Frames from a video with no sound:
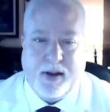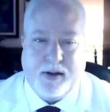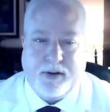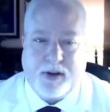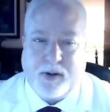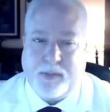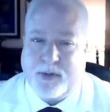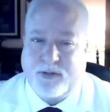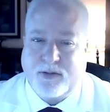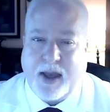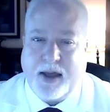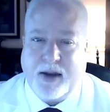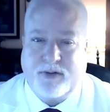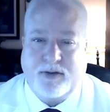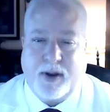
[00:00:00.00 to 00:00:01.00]
Dean
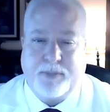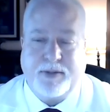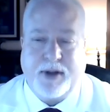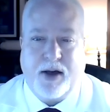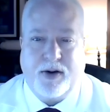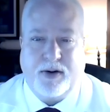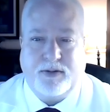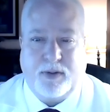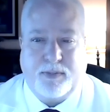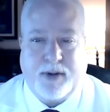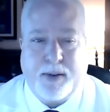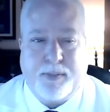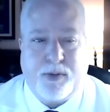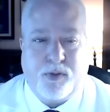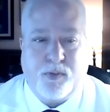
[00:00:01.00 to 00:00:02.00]
Mosqueda stepped down in
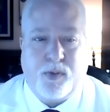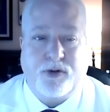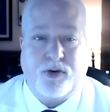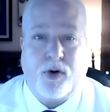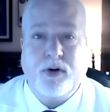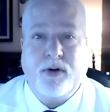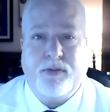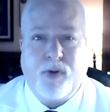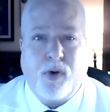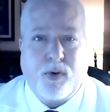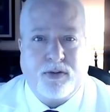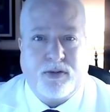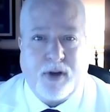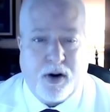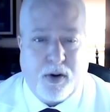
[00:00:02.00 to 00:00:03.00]
September and returned to
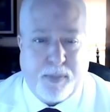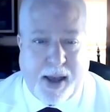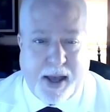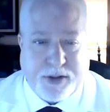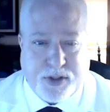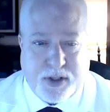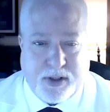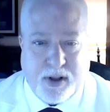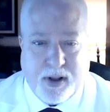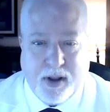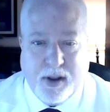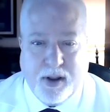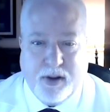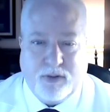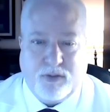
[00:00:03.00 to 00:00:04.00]
focus on her passion,
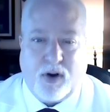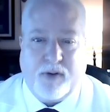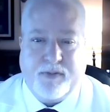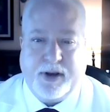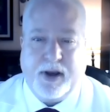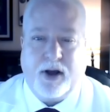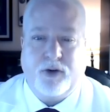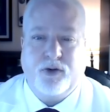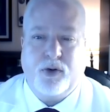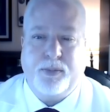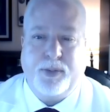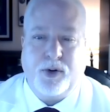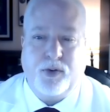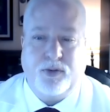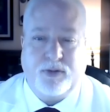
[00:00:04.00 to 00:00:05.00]
solving elder
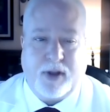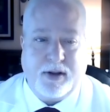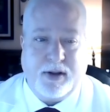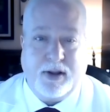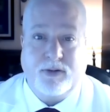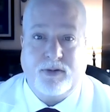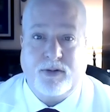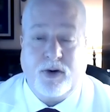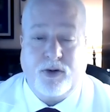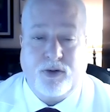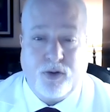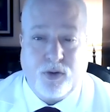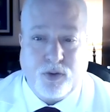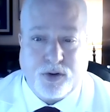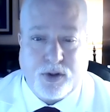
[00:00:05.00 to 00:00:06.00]
abuse, and the
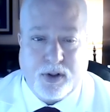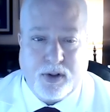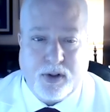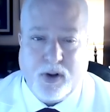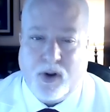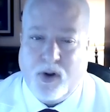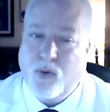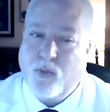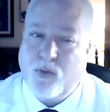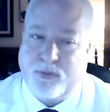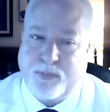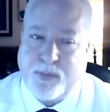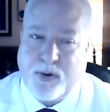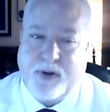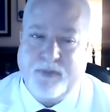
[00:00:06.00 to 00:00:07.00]
institution was
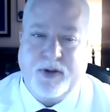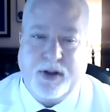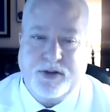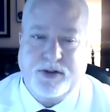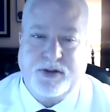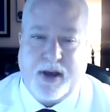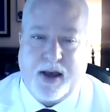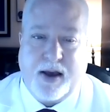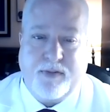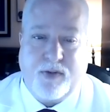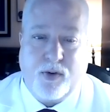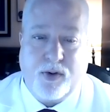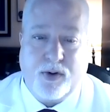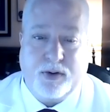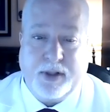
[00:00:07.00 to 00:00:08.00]
privileged to have
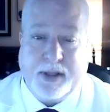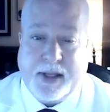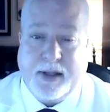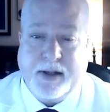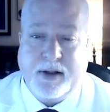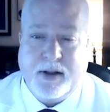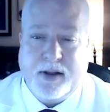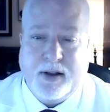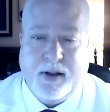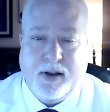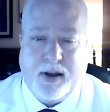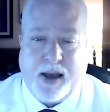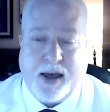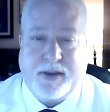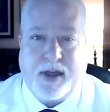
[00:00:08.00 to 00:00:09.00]
her lead
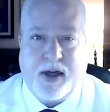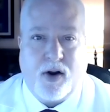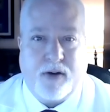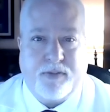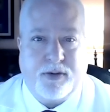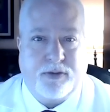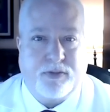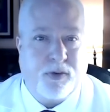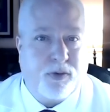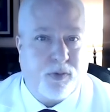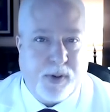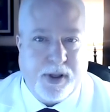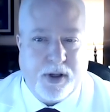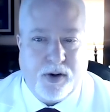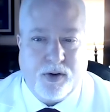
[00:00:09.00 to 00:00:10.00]
at that office for
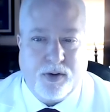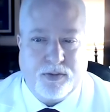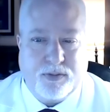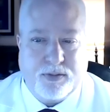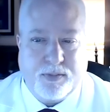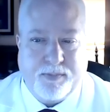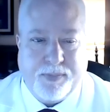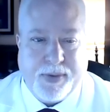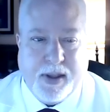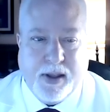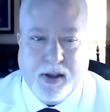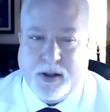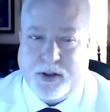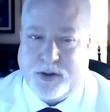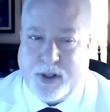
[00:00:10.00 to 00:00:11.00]
3 years.
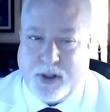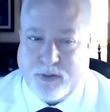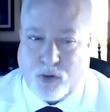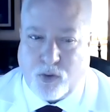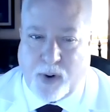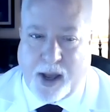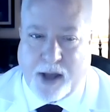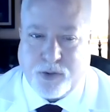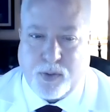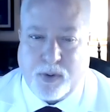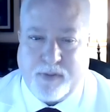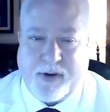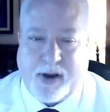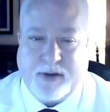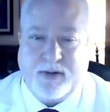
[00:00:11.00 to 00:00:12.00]
She is a graduate
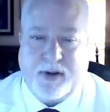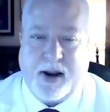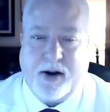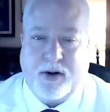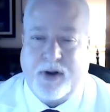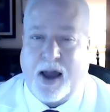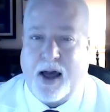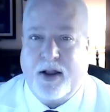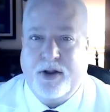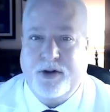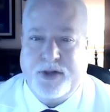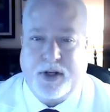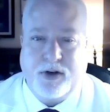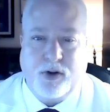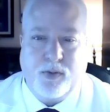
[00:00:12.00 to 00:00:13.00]
of Occidental
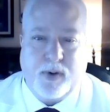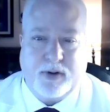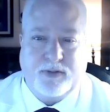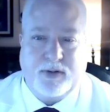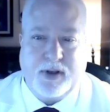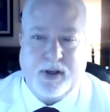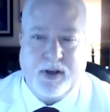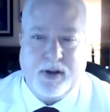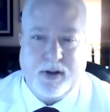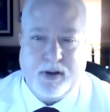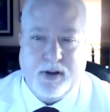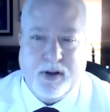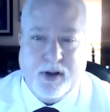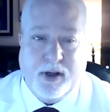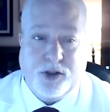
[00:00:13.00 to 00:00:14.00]
College and USC.
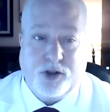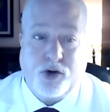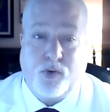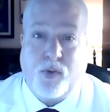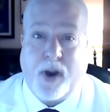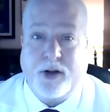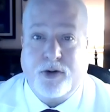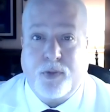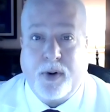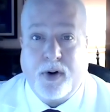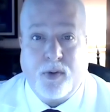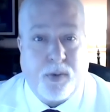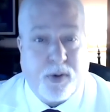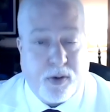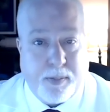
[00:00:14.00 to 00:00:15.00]
She
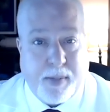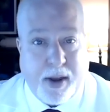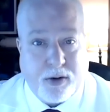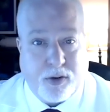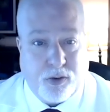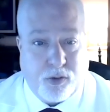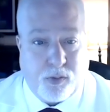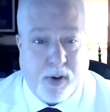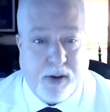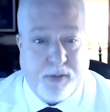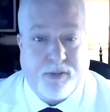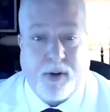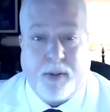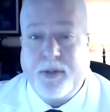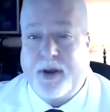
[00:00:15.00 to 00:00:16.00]
graduated with her medical degree
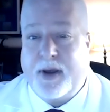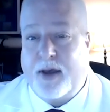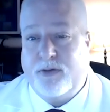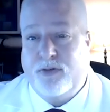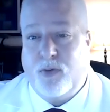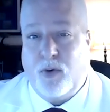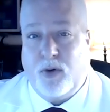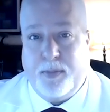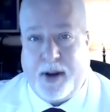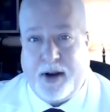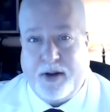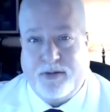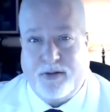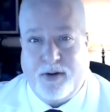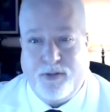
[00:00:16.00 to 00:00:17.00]
from the Keck School of
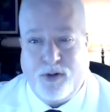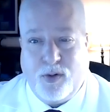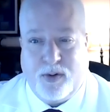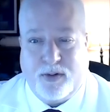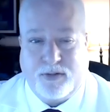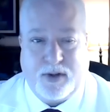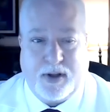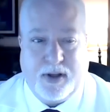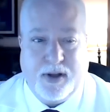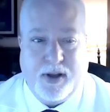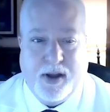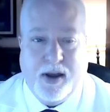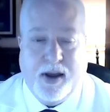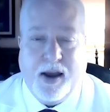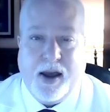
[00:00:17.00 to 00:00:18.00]
Medicine of USC
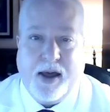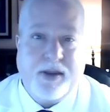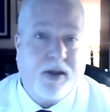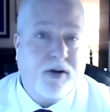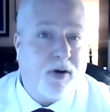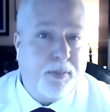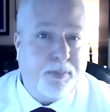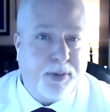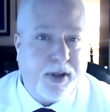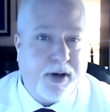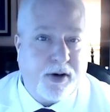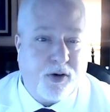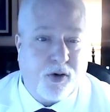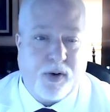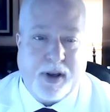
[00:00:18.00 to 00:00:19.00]
and then
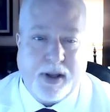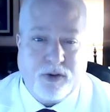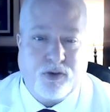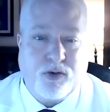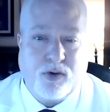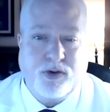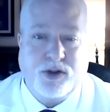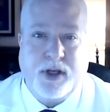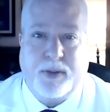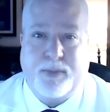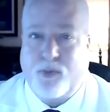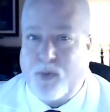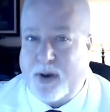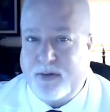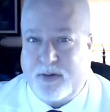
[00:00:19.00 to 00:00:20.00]
completed her internship,
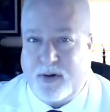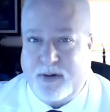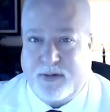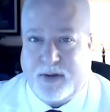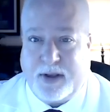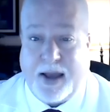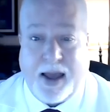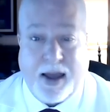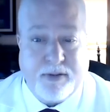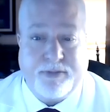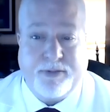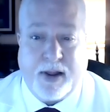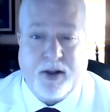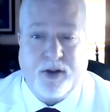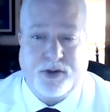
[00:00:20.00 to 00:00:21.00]
residency, and
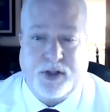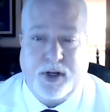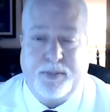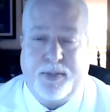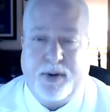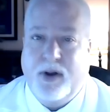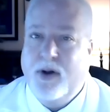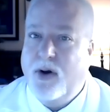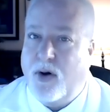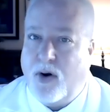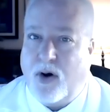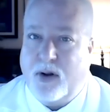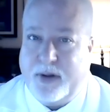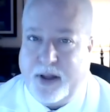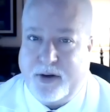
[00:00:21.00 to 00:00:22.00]
fellowship
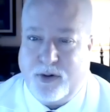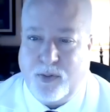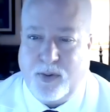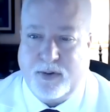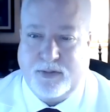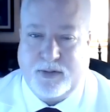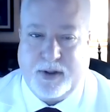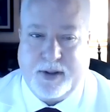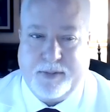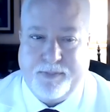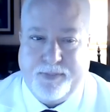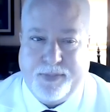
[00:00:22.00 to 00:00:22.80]
all at USC.